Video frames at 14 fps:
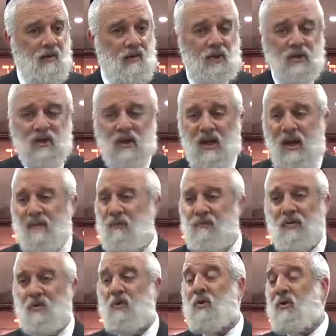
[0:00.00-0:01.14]
which is a life
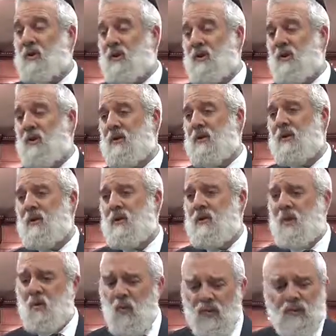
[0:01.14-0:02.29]
of eternity.
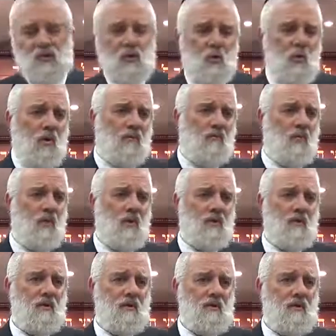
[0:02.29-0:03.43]
He wants us to work for
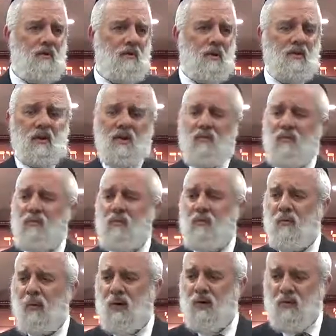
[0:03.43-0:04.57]
it, not to give it for
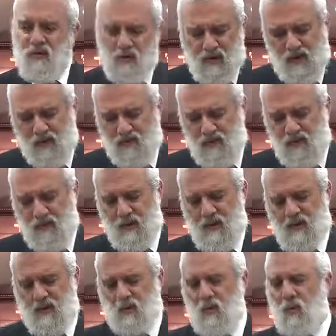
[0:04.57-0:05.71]
free. Okay.
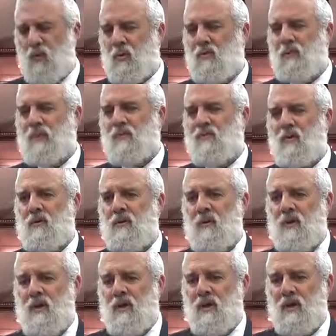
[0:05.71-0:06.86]
So we do the mitzvot,
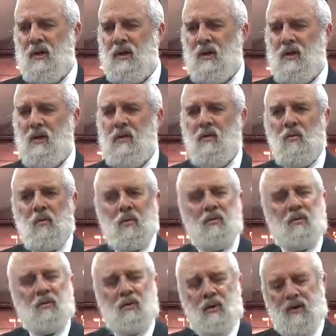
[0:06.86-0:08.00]
we
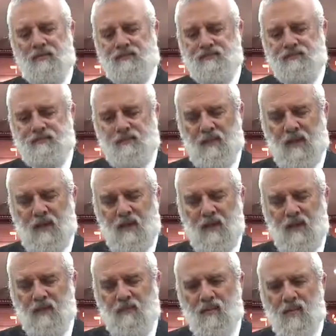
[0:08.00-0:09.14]
learn the Torah.
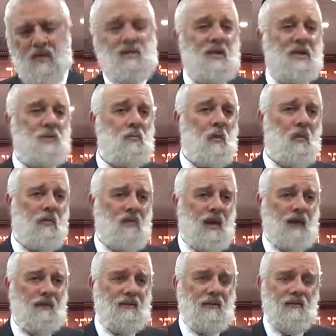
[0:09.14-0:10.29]
But it's much more than
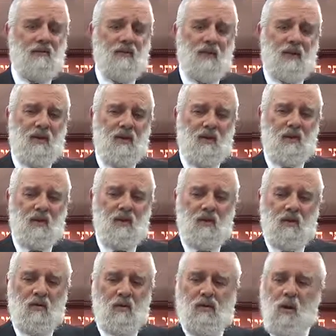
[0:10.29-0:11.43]
that.
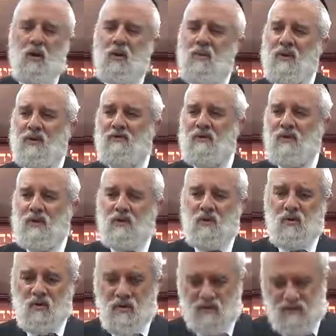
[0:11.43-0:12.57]
We're talking about the
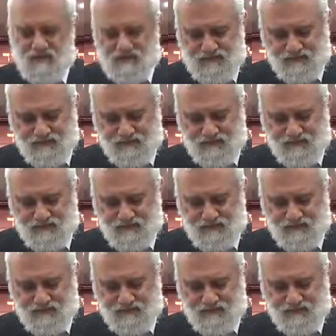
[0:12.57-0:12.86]
physical world.